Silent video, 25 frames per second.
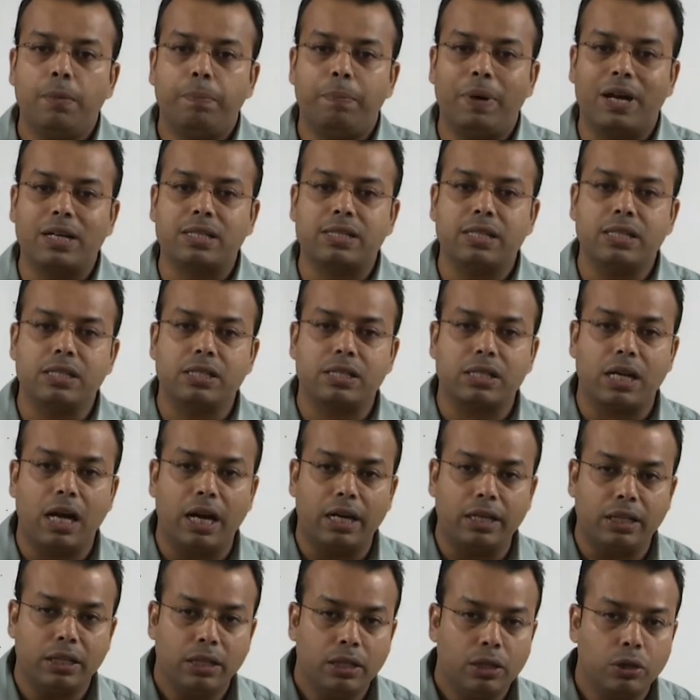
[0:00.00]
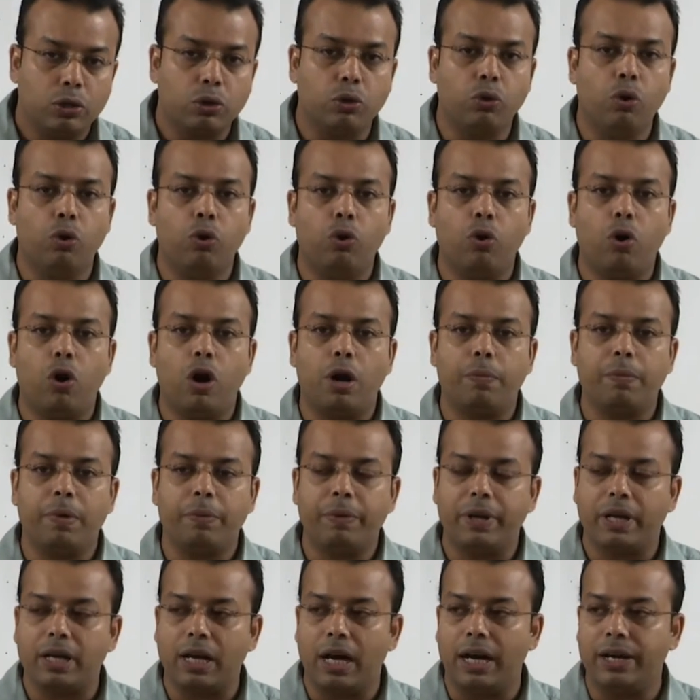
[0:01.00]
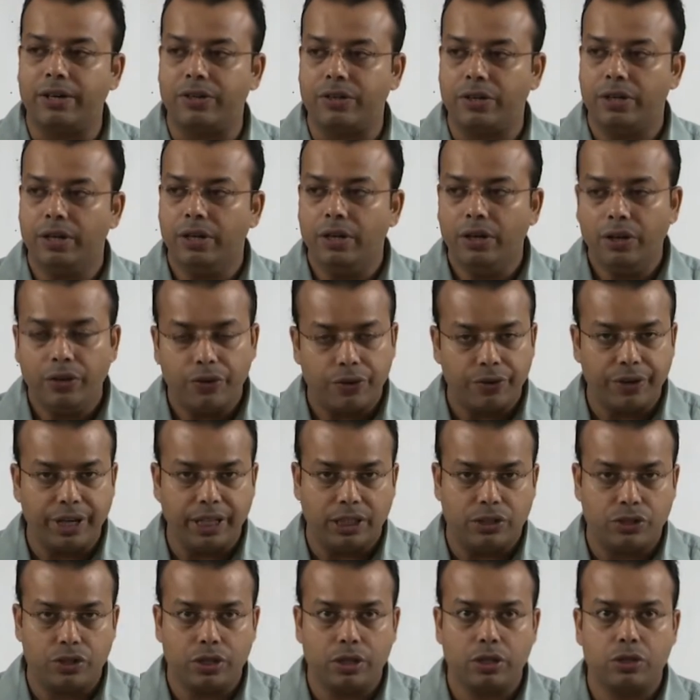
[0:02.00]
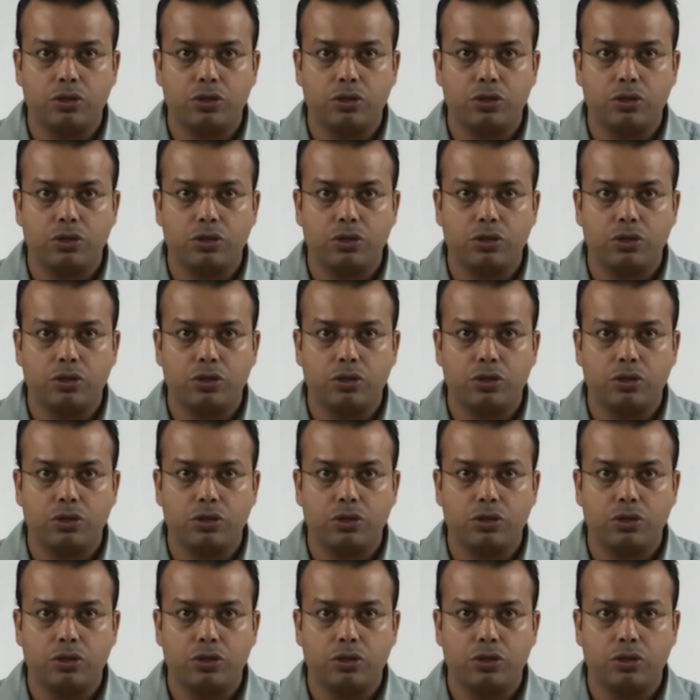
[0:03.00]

persons can't go or maybe can't reach.